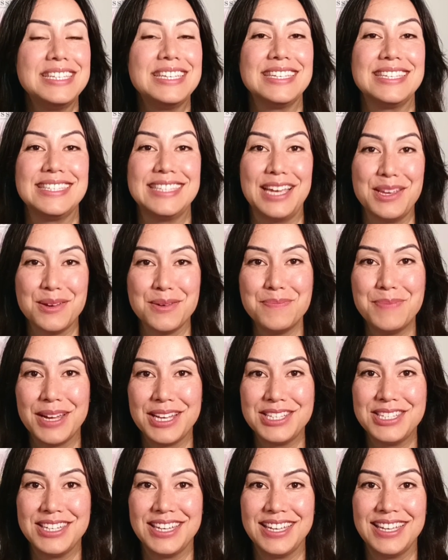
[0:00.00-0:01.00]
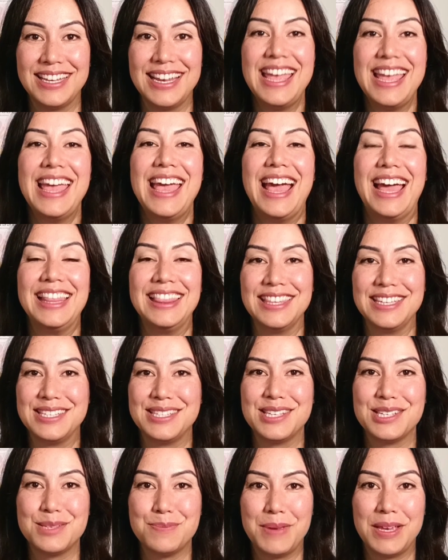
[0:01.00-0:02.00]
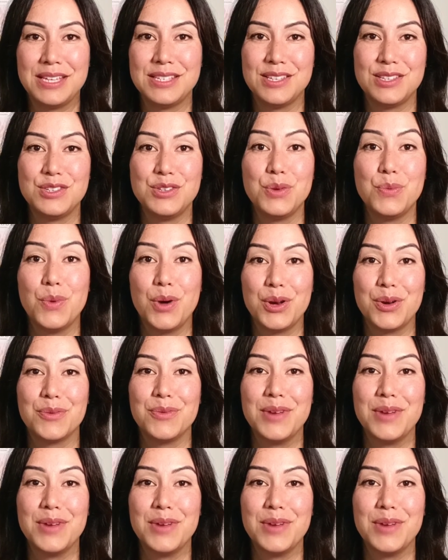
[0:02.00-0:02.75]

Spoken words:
to set your budget and list the spaces you want to